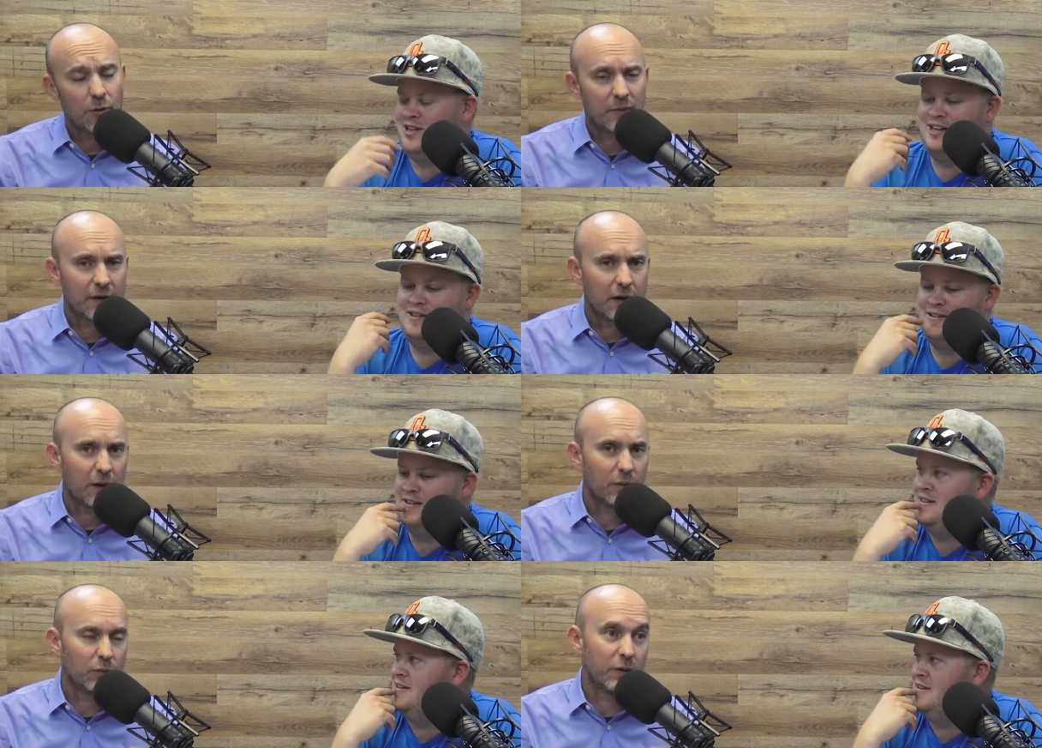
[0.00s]
Speaker 1: like, they are.
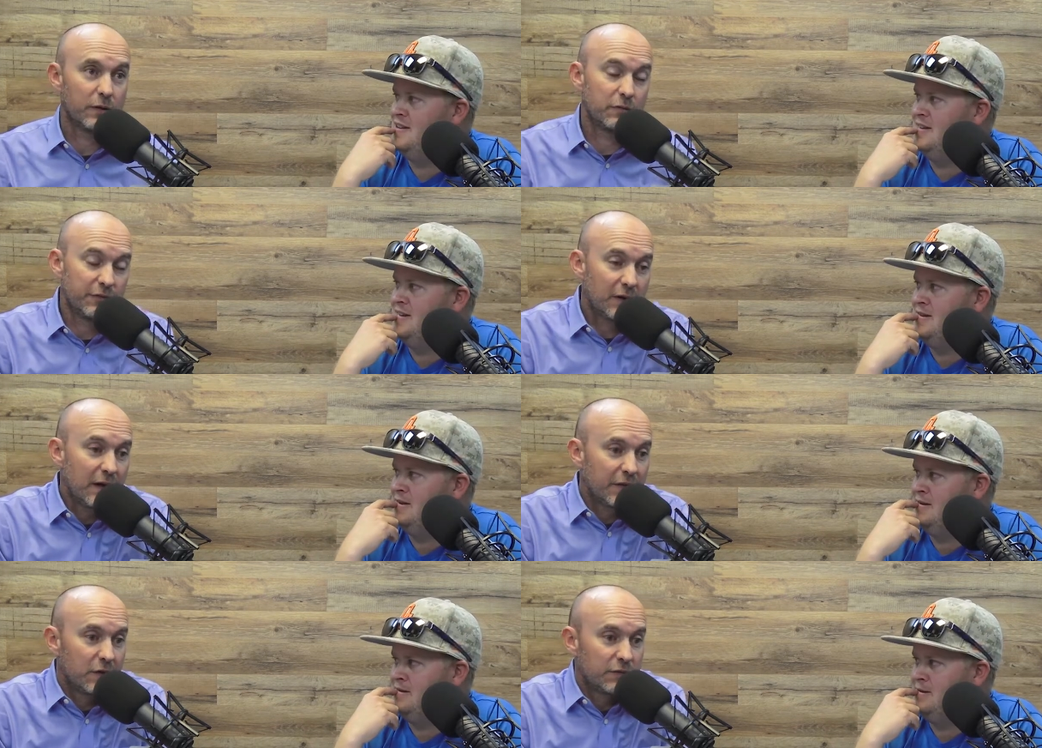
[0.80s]
Well, they're, they're
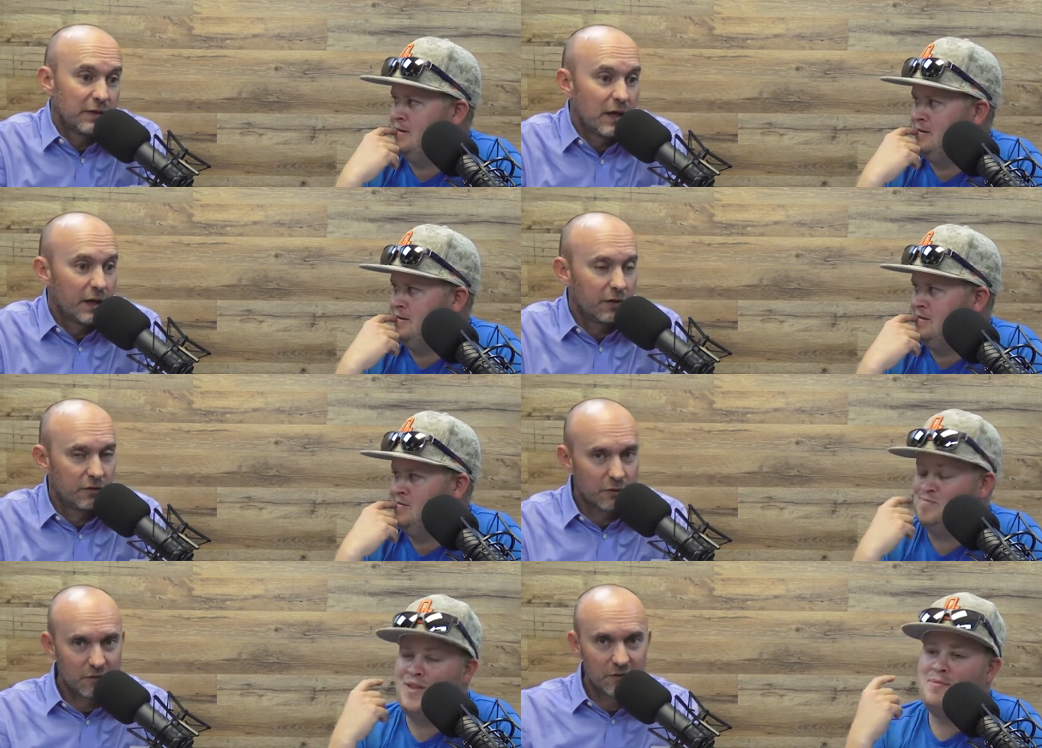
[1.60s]
out there flying,
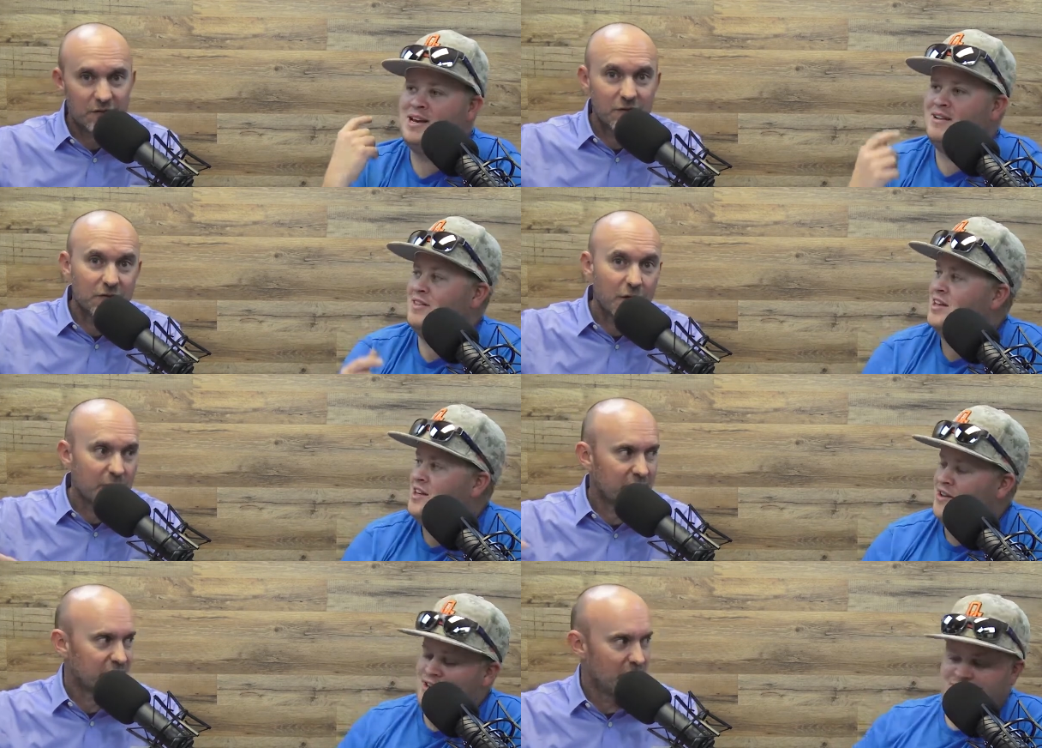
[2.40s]
so to I mean, some
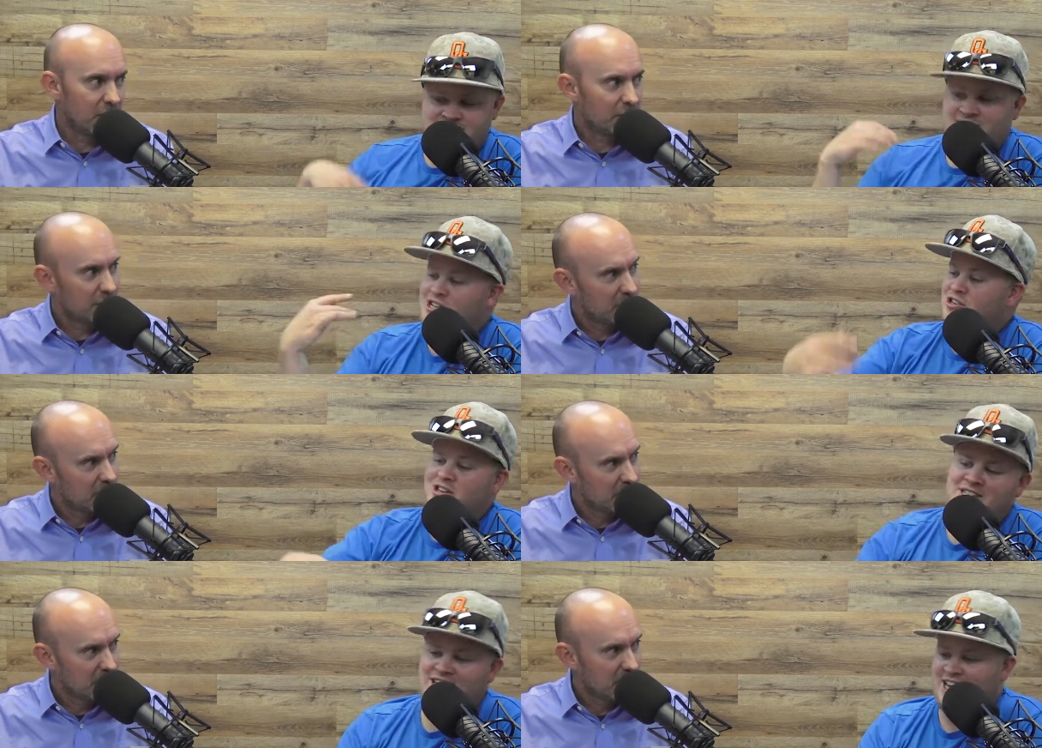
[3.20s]
extent. The teacher
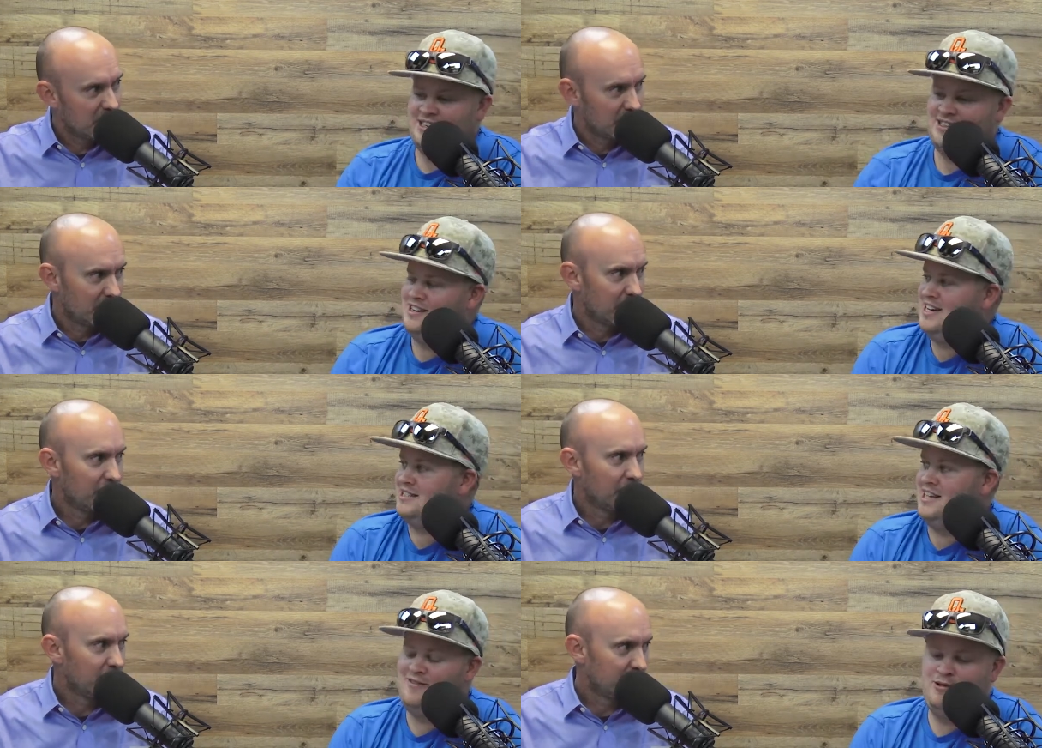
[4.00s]
could take it to the next
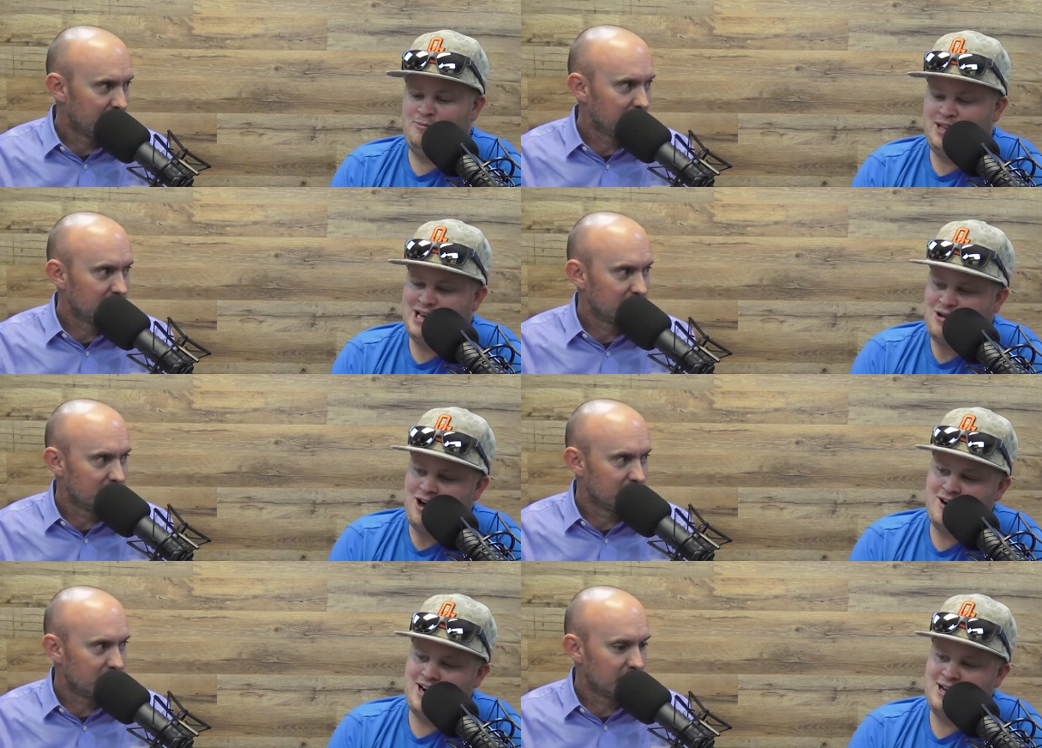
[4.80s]
level and be like,
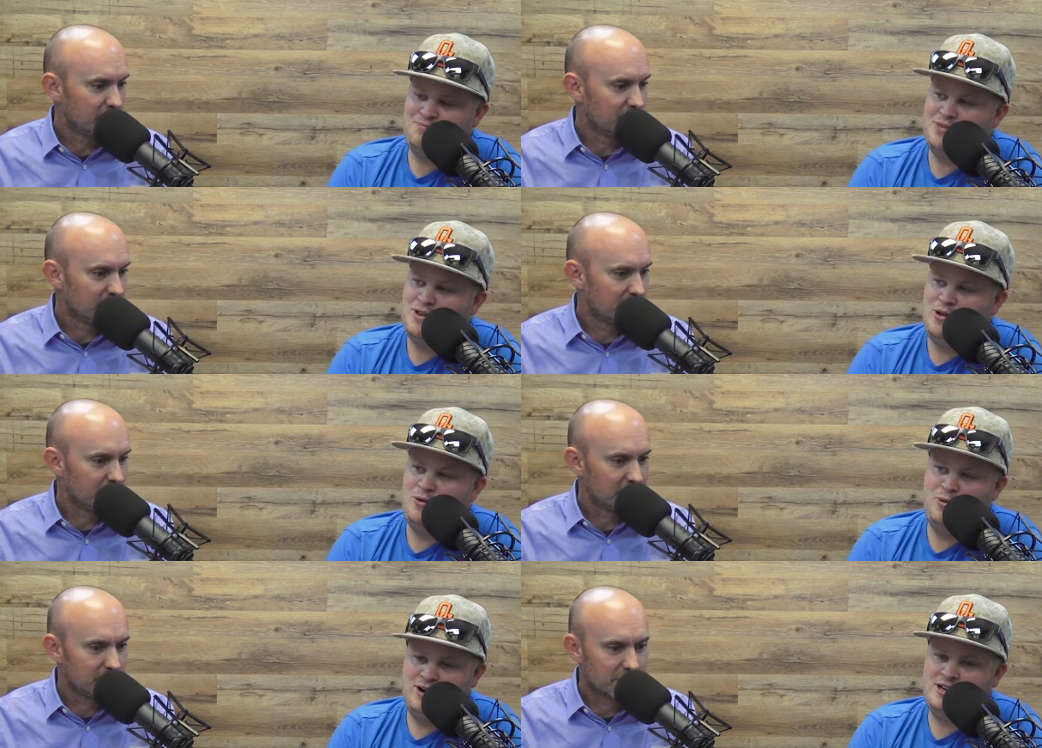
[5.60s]
all right,
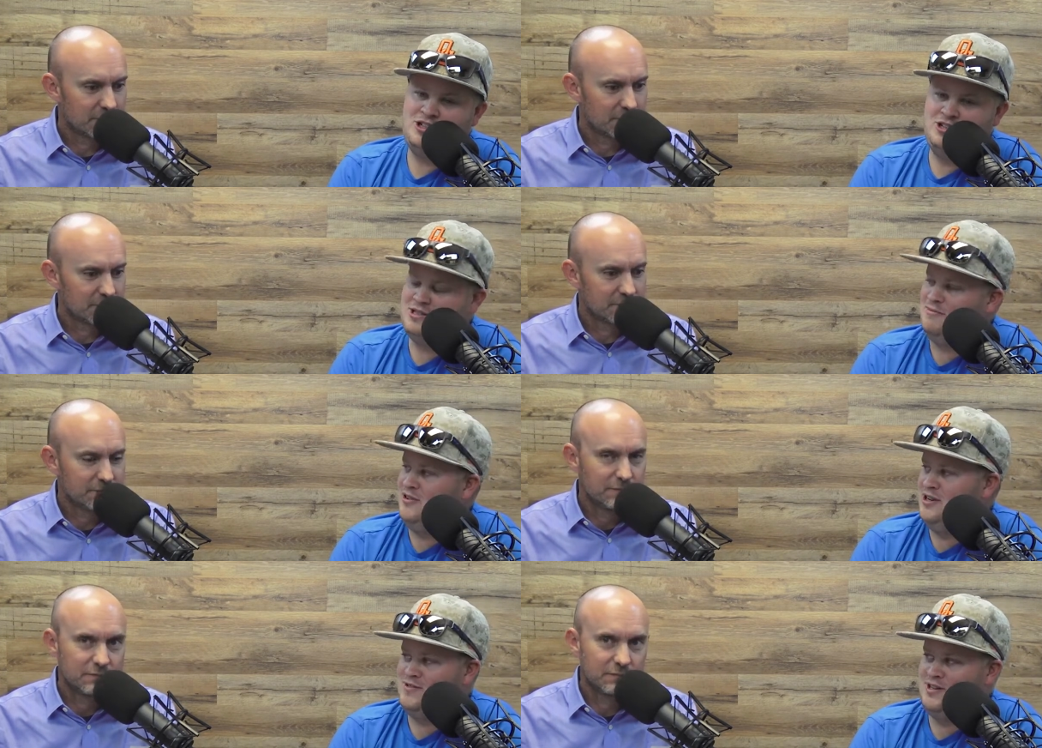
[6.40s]
we're going to shoot some
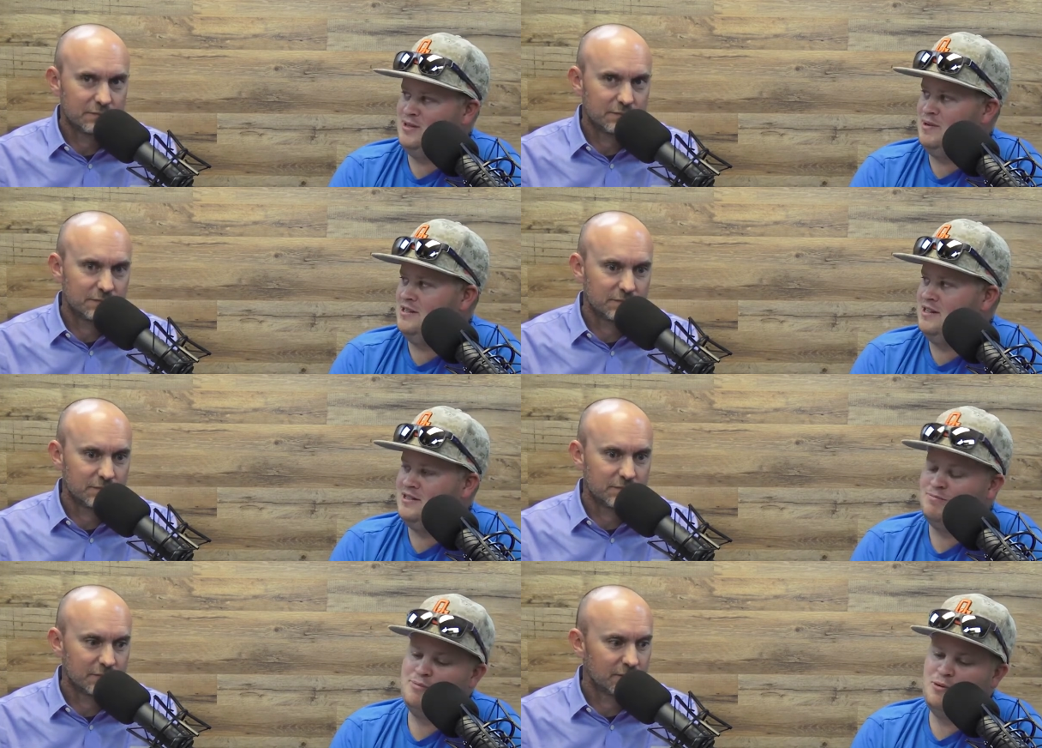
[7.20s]
footage for this business,
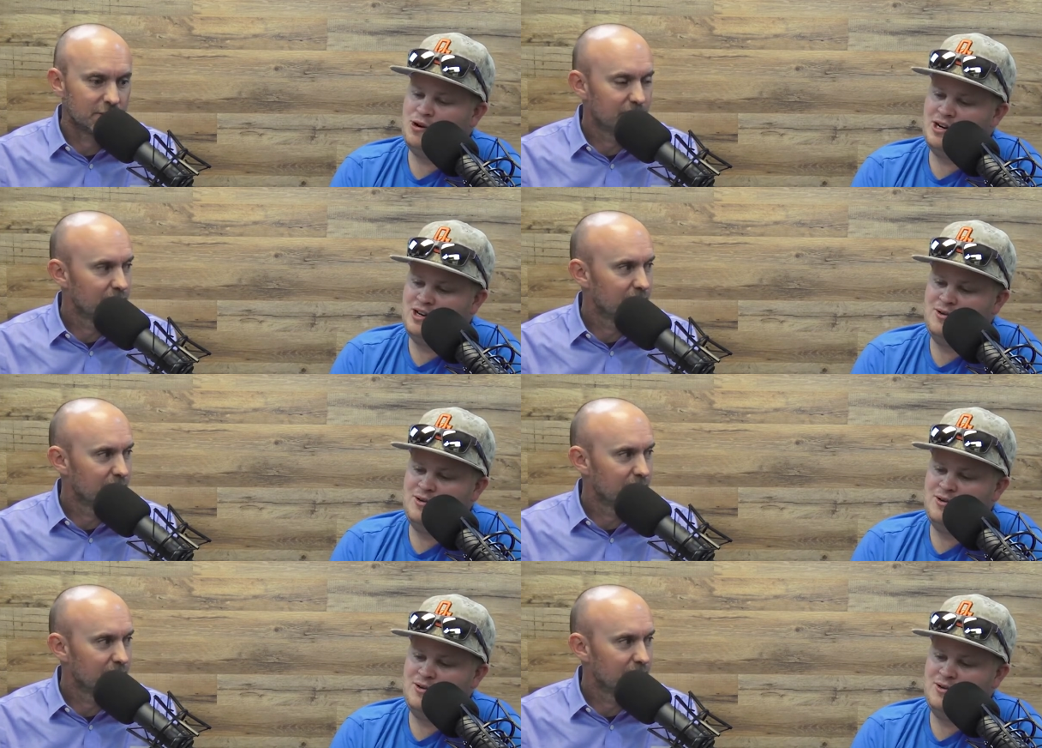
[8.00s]
but we're going to